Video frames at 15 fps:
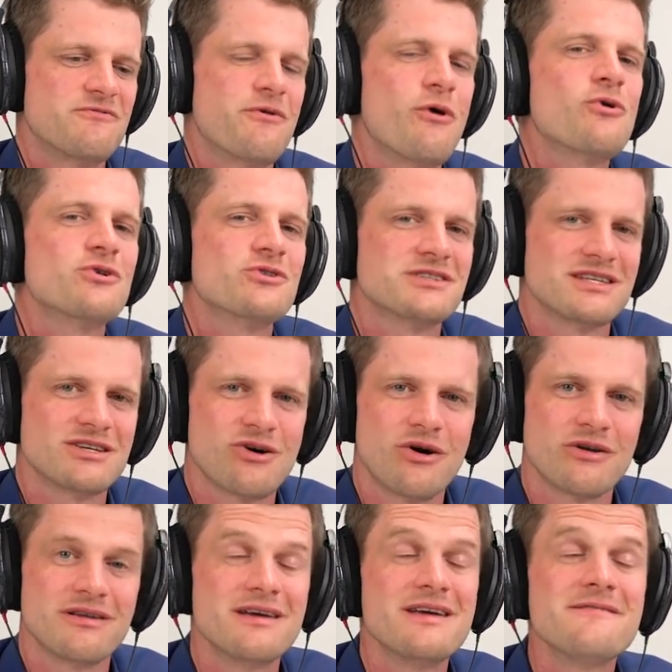focusing
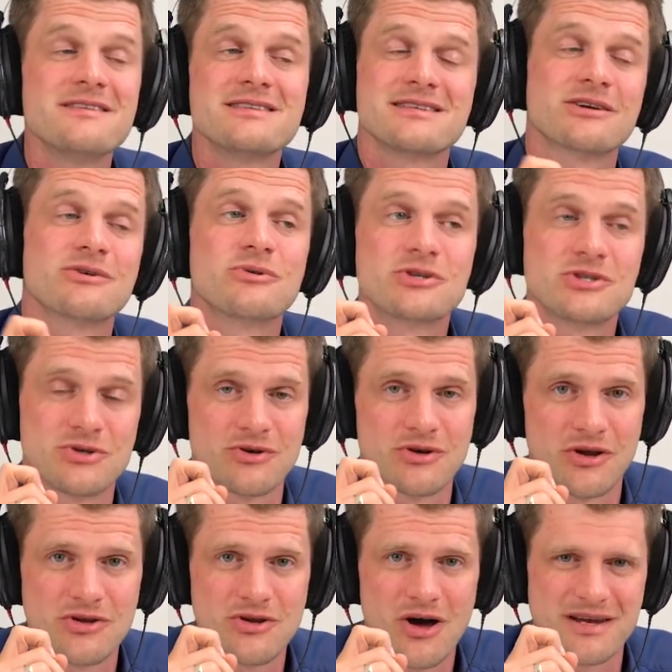on if it's a good tone
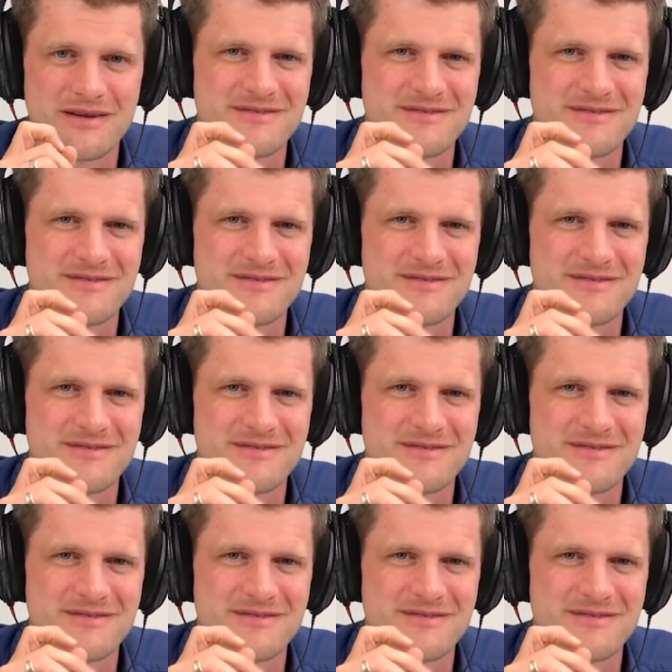or not.